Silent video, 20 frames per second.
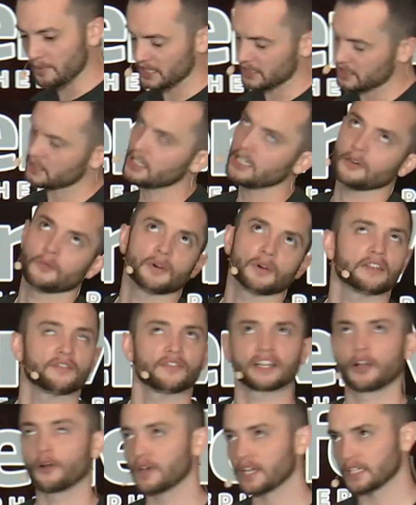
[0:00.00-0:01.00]
Like, oh, wait, if
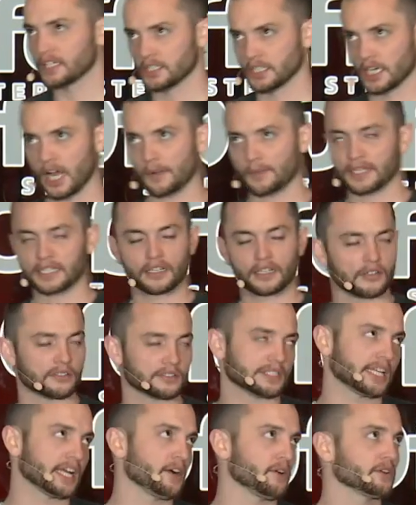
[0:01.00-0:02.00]
I go get a job, eight
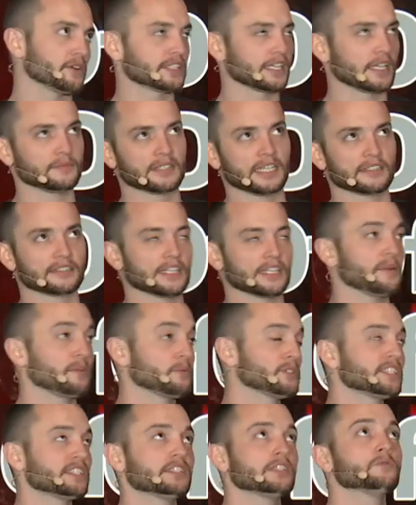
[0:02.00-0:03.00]
dollars an hour times that time,
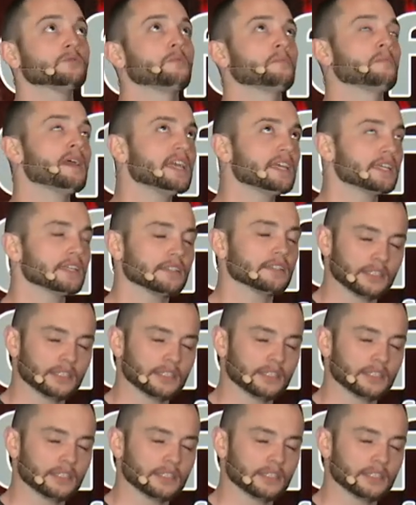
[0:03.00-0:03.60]
we still won't make it.